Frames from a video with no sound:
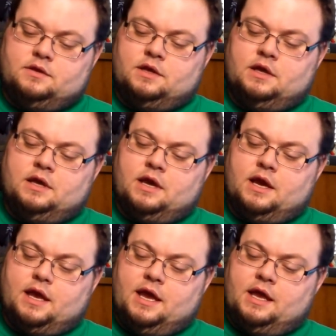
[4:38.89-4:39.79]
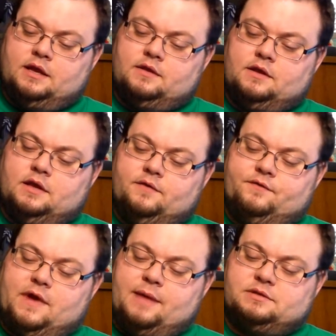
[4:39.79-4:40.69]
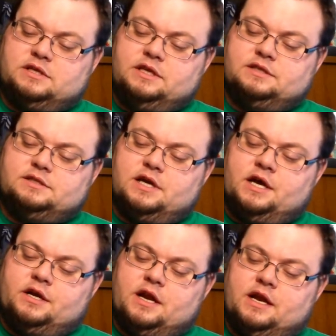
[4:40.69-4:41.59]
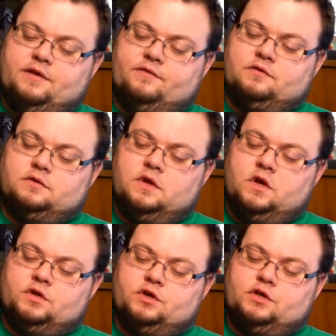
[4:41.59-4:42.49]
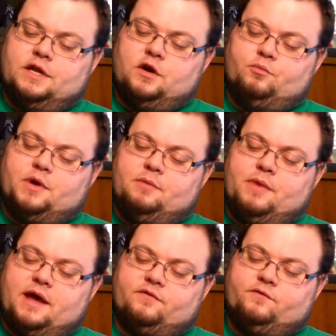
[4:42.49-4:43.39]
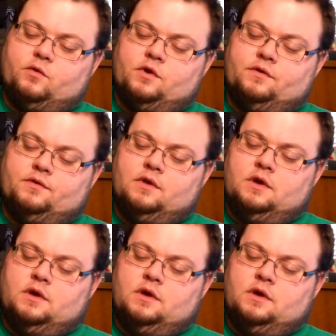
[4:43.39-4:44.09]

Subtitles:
Again, the flaps on the inside are not even, they don't bend back and forth.